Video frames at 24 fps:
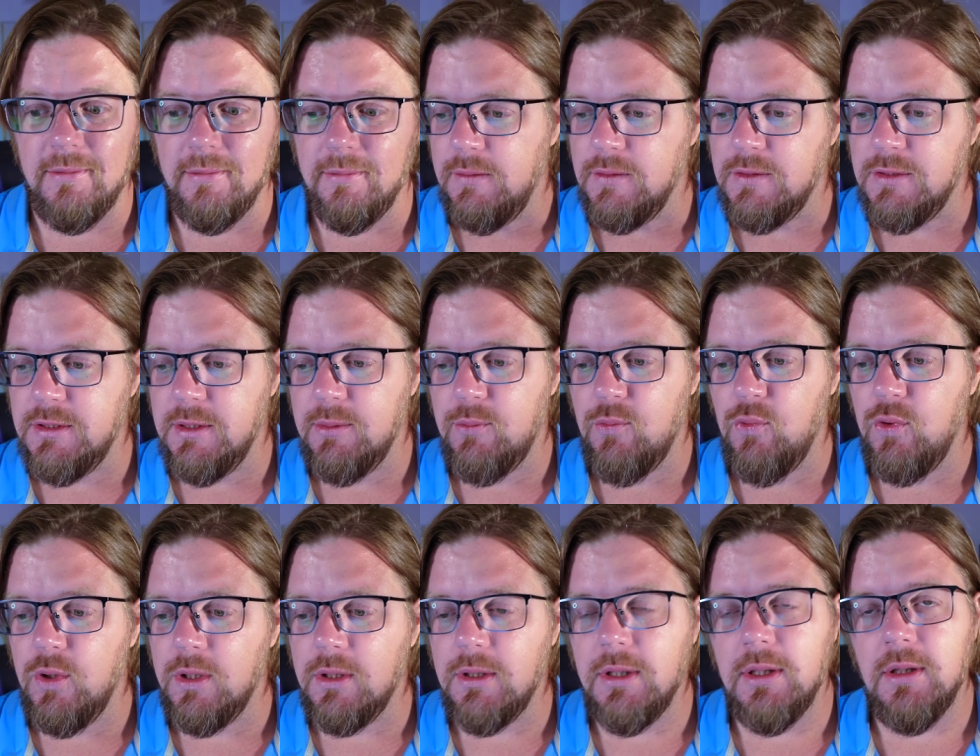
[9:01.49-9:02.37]
The ship
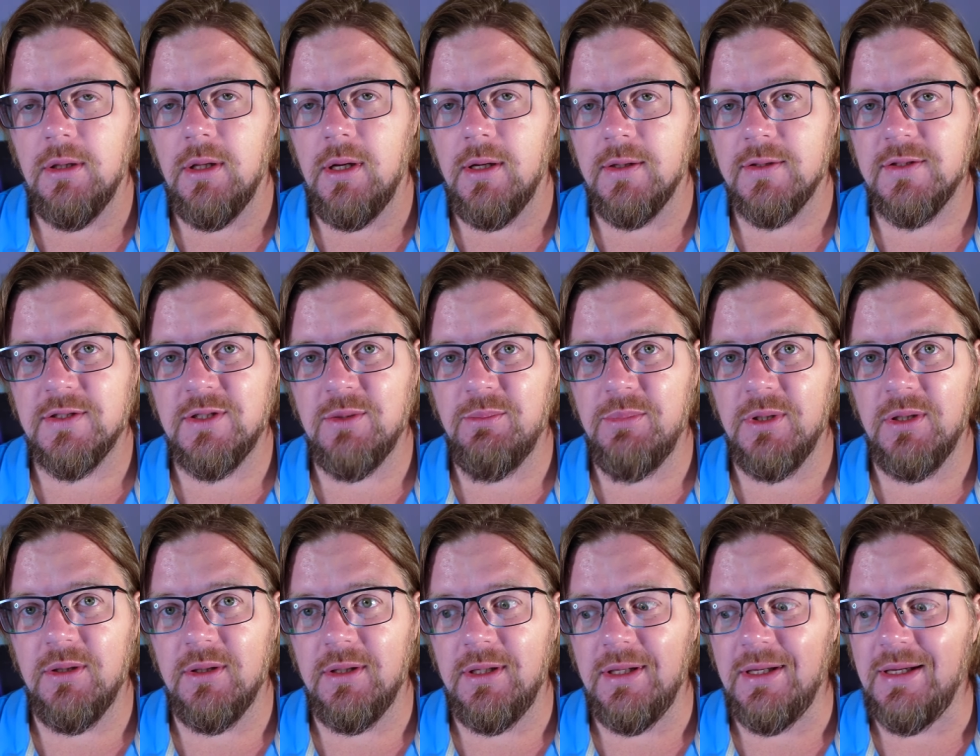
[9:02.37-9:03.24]
quickly lost
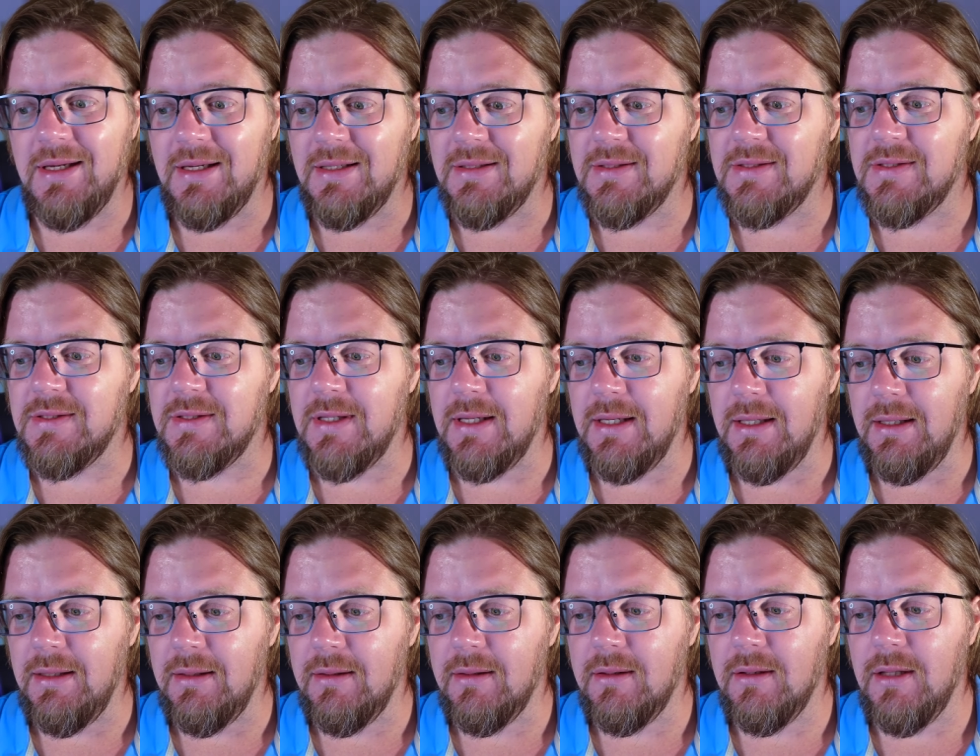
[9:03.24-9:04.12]
stability and
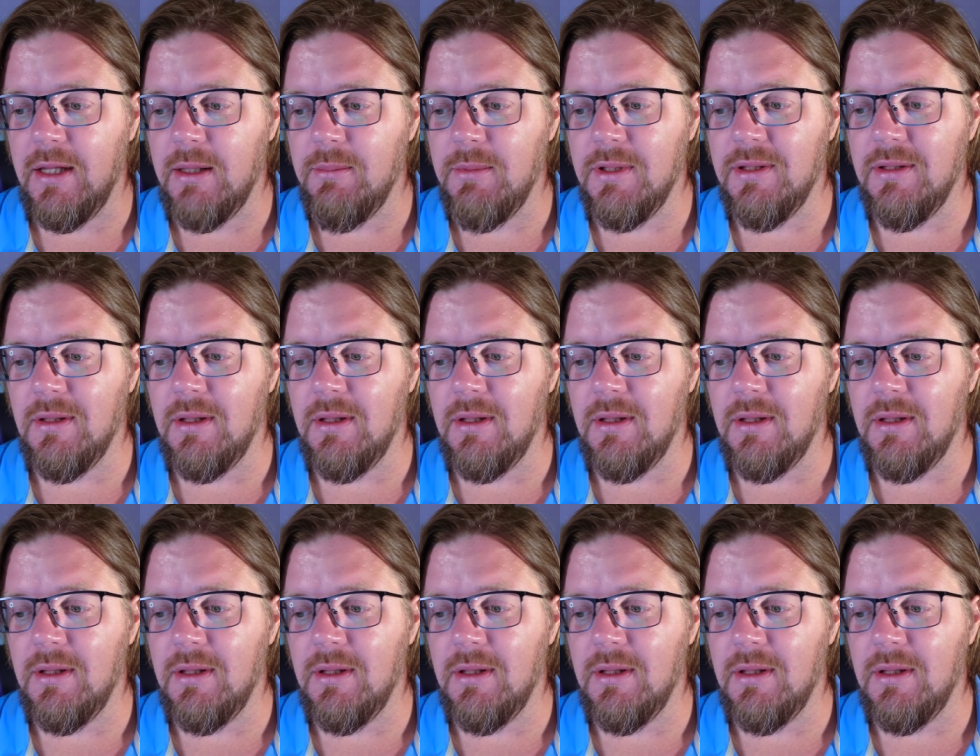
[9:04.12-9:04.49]
sank, claiming